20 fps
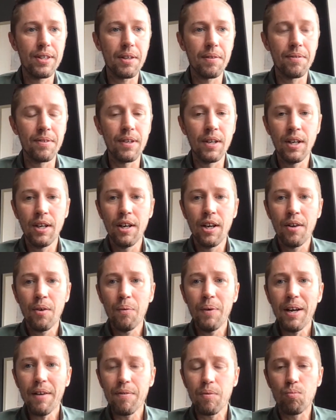And
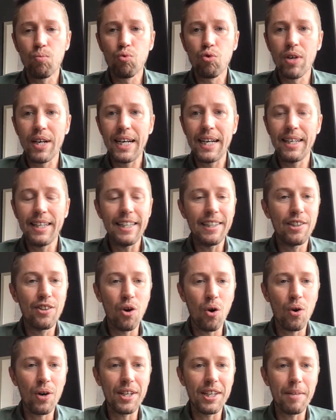we haven't really
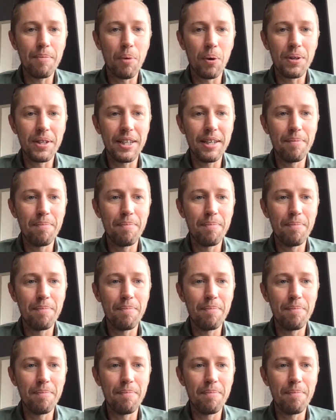got anybody